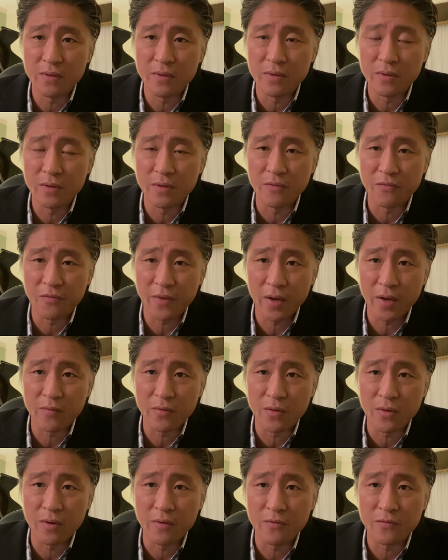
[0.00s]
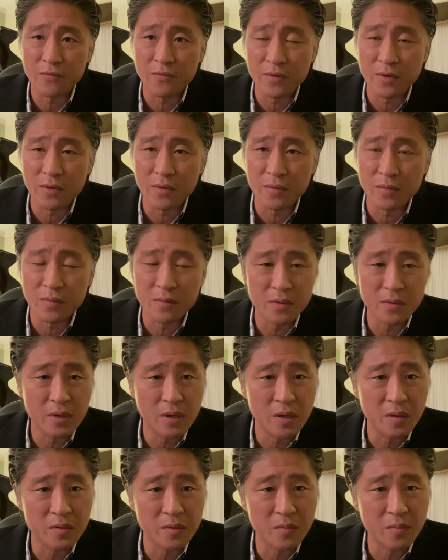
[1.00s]
the favor of
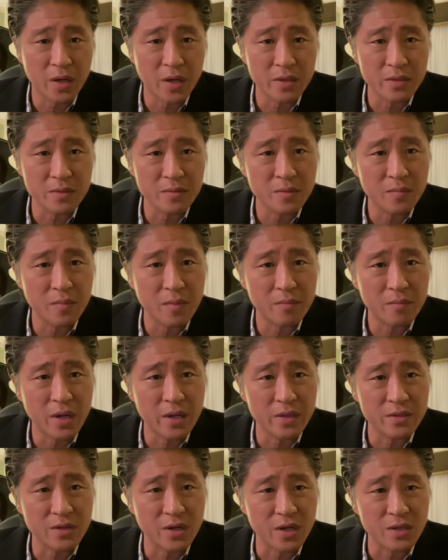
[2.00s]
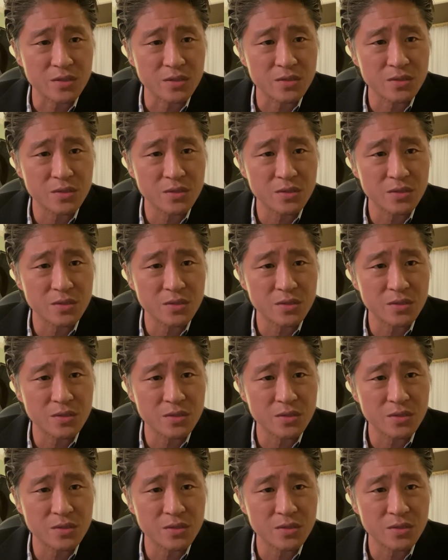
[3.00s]
my direction.